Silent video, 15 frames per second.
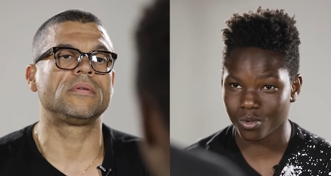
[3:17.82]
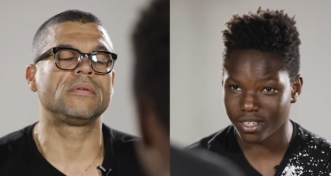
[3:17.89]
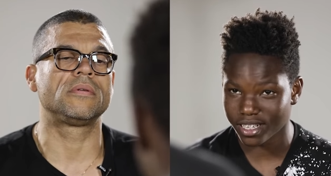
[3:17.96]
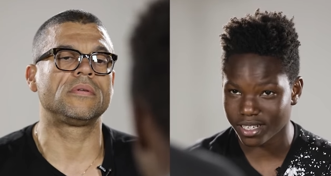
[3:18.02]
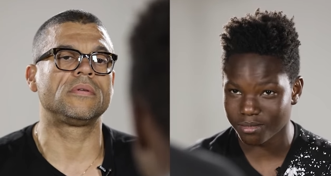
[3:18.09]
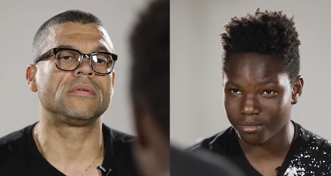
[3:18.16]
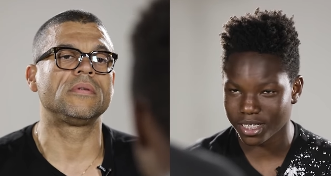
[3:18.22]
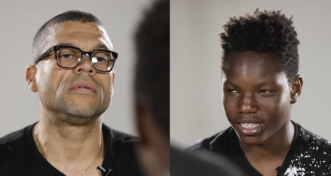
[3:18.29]

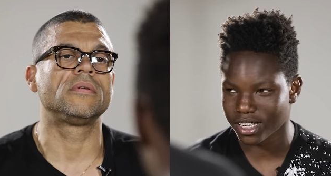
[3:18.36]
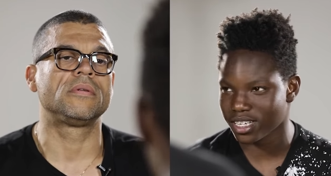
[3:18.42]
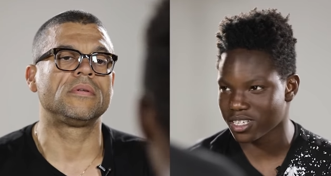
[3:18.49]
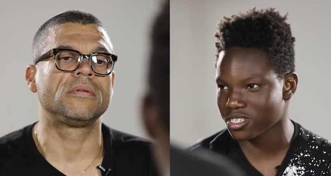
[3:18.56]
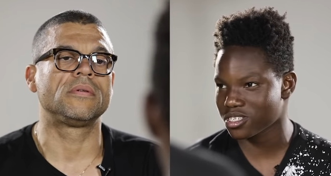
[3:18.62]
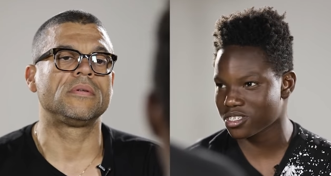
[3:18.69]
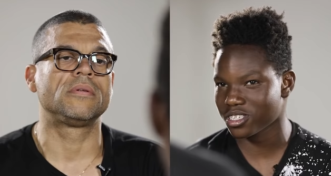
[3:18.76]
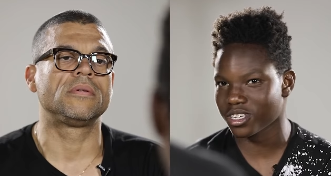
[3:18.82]
Speaker 1: wouldn't
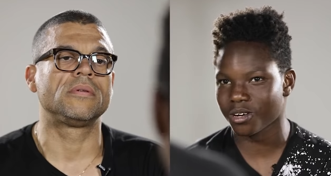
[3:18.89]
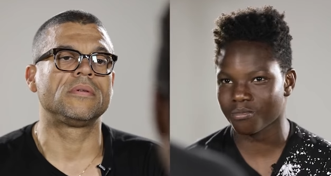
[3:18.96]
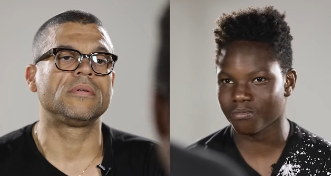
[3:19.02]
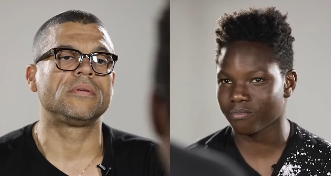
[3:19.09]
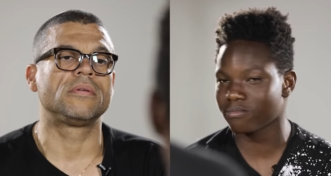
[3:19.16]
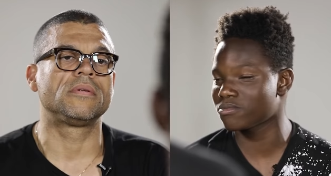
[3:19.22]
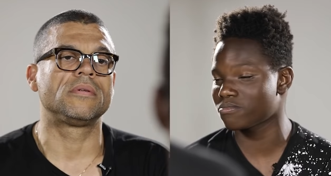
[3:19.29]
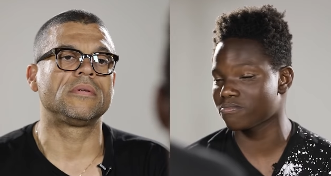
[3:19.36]
because, you
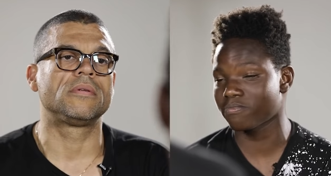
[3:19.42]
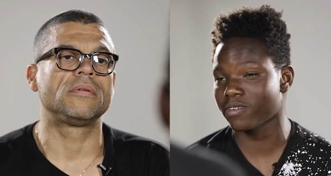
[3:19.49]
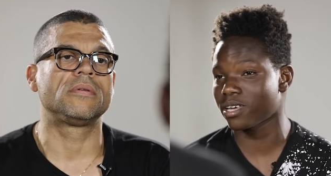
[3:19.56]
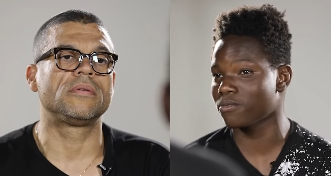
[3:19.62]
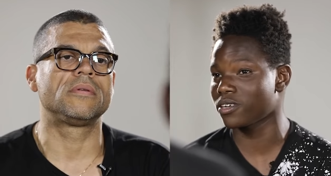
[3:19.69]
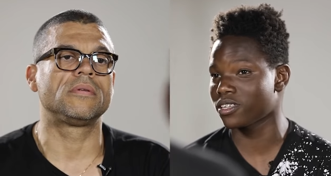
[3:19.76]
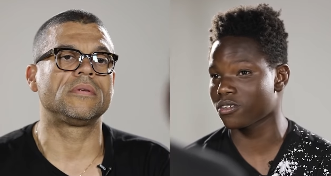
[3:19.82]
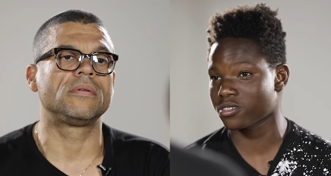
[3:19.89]
know,
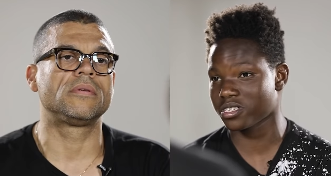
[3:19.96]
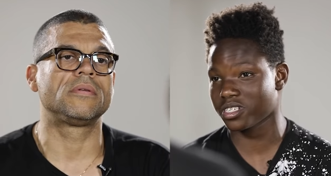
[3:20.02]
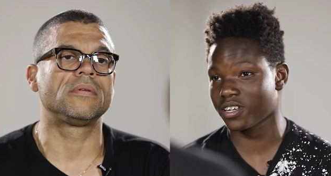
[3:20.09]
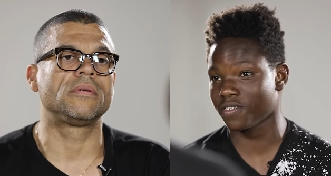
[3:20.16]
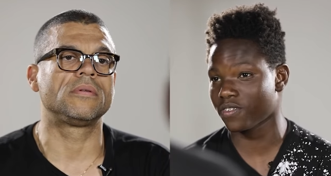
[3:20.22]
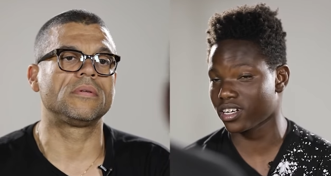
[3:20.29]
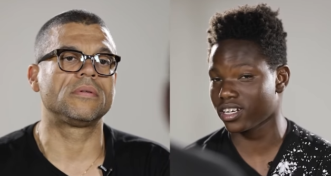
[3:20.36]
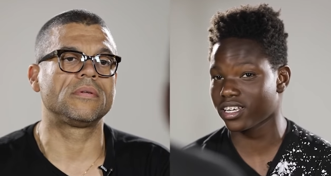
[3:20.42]
maybe there's a
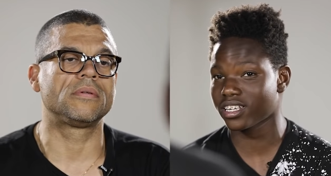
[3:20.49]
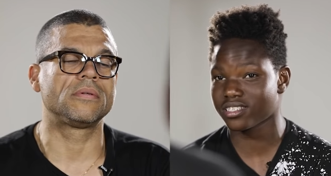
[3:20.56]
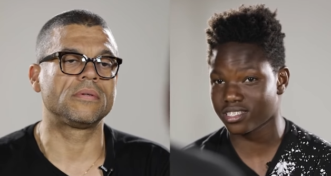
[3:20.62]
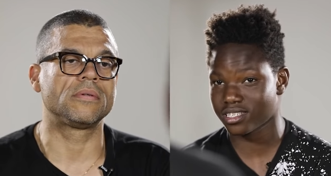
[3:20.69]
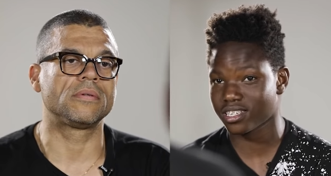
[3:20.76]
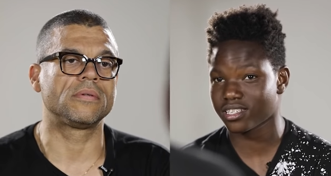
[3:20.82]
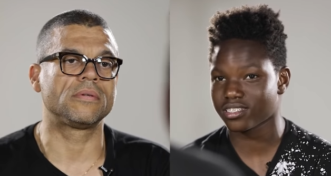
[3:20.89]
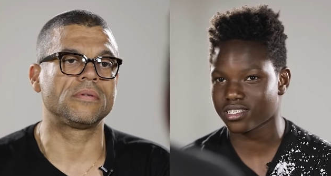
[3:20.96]
different
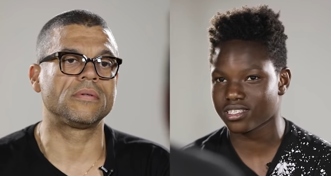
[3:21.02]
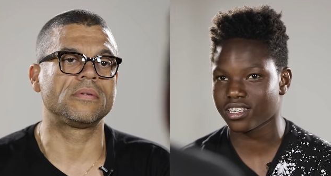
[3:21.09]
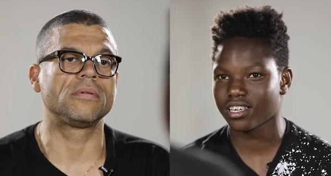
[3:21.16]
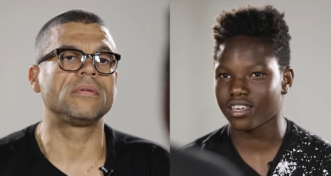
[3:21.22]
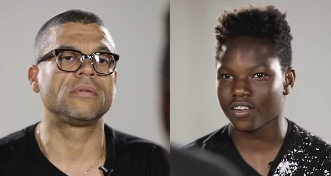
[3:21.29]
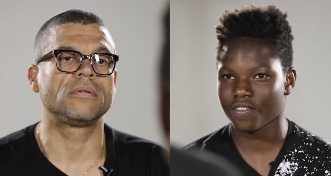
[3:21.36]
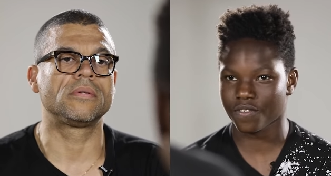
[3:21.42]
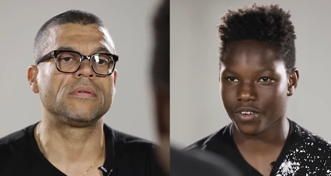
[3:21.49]
instance
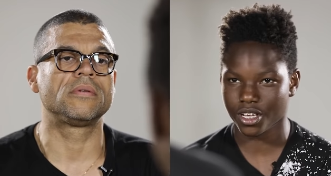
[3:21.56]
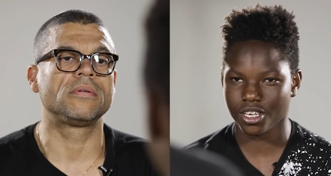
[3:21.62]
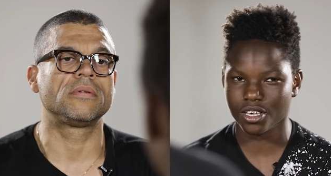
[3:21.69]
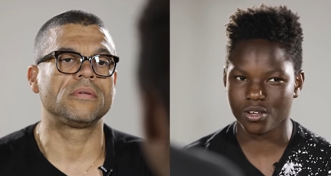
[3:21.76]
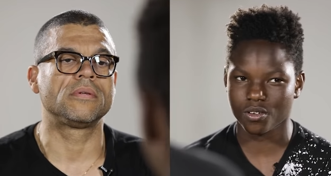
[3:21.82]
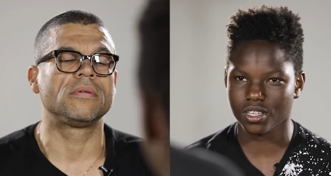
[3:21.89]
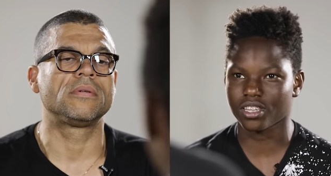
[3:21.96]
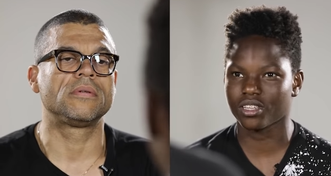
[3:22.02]
for
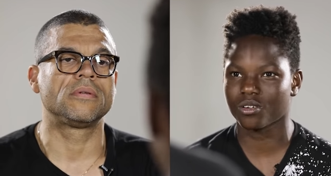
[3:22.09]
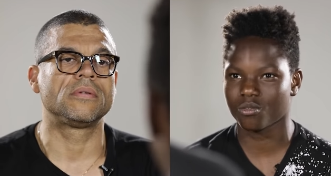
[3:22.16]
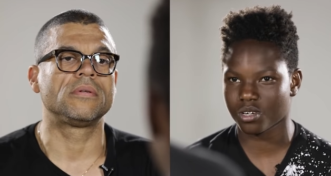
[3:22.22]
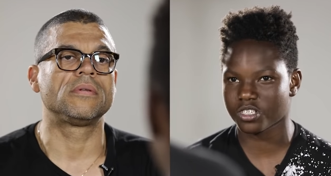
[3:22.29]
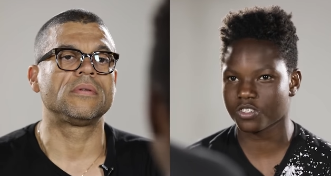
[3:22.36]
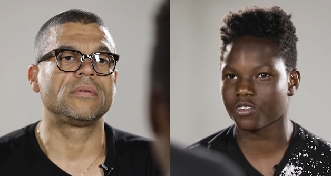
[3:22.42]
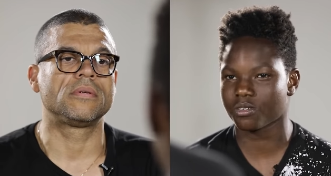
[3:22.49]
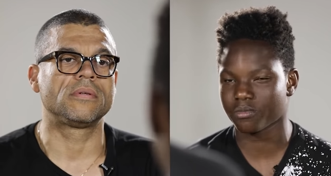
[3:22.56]
you than there
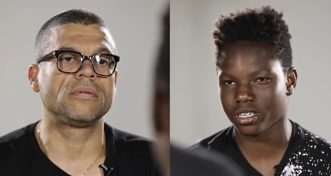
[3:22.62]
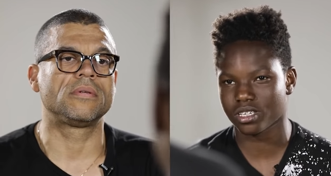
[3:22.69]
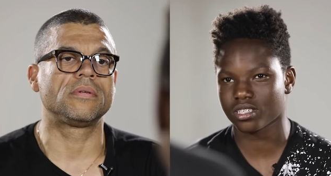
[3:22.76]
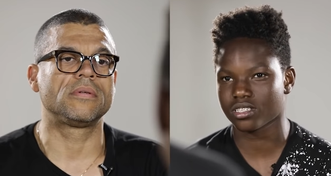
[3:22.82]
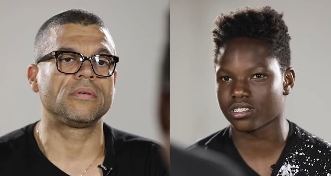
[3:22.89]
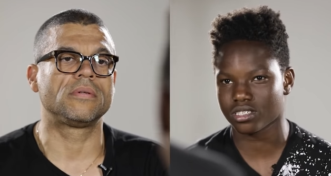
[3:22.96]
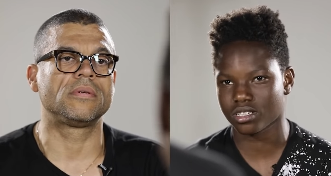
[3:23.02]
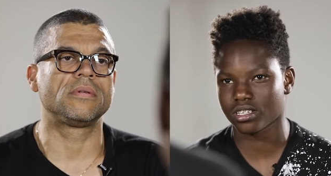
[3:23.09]
was for
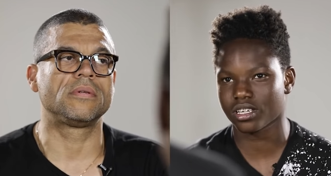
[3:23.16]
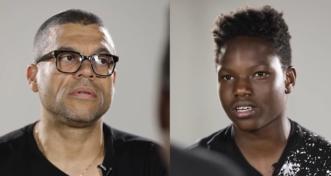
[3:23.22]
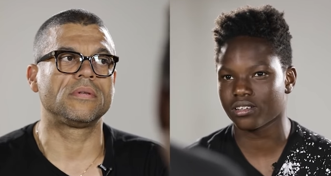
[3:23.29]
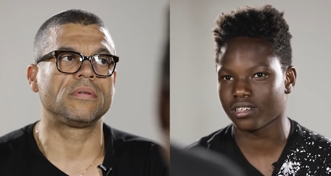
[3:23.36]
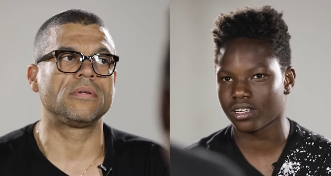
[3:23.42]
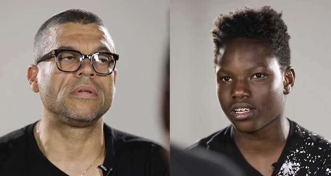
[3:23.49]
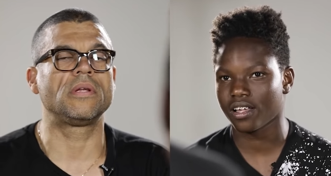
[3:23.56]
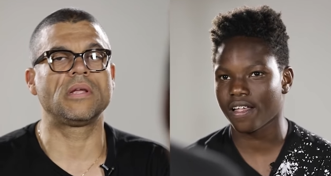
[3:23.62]
me. So, yeah.
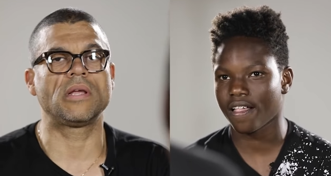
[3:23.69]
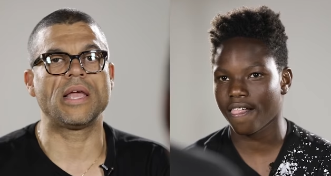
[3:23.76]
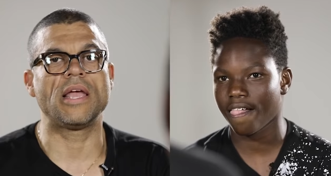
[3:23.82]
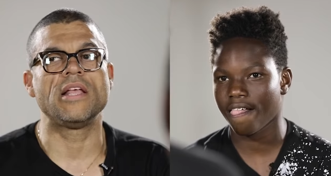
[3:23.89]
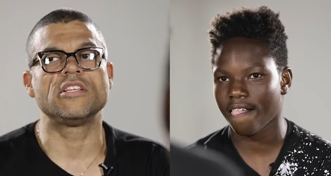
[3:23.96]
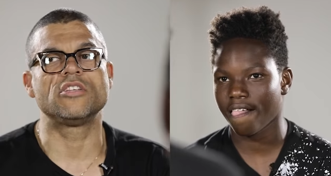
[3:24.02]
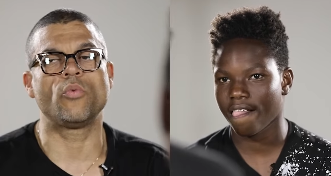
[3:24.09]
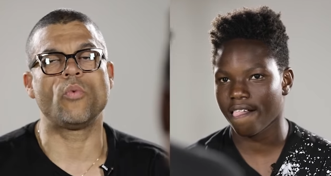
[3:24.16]

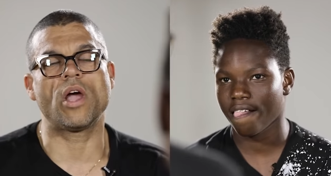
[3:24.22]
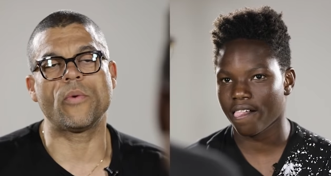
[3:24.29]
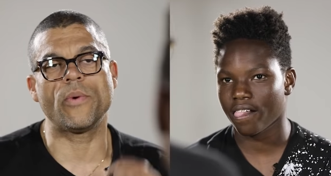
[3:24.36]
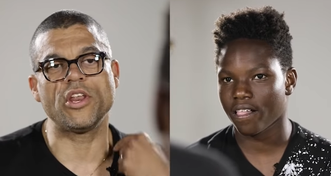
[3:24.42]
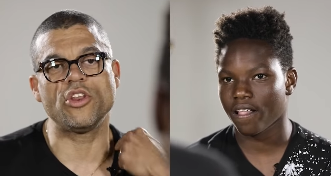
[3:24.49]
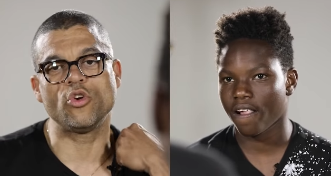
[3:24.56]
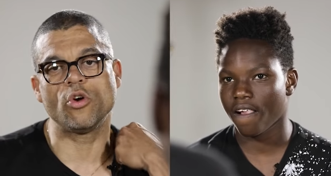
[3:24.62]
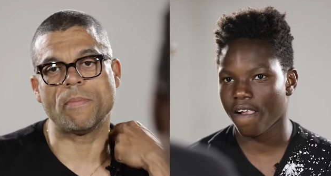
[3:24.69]
Speaker 2: Okay. So, what
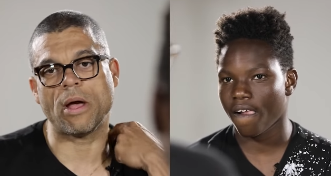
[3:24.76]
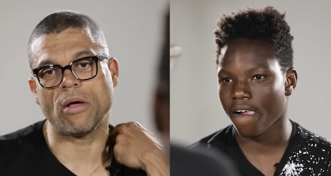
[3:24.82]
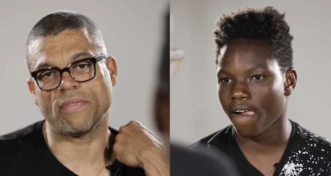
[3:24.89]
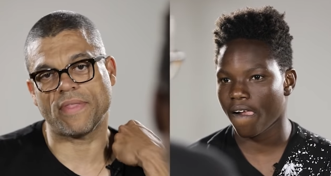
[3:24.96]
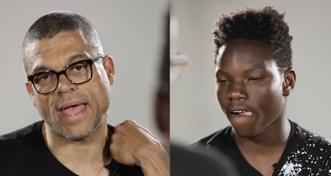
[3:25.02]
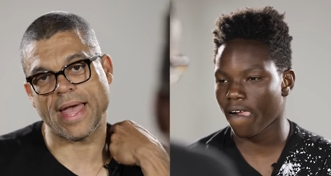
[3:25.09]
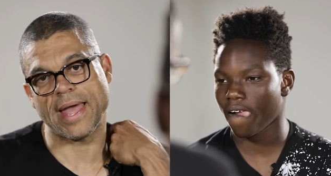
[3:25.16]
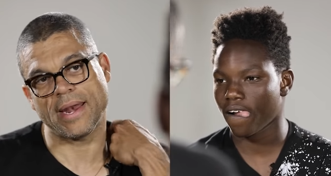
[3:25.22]
can we do
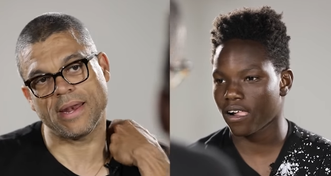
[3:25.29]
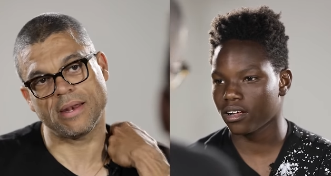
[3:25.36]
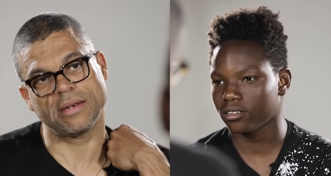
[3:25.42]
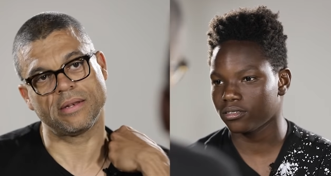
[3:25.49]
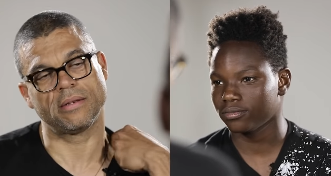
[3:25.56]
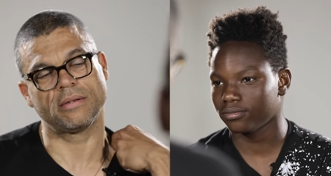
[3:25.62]
about that?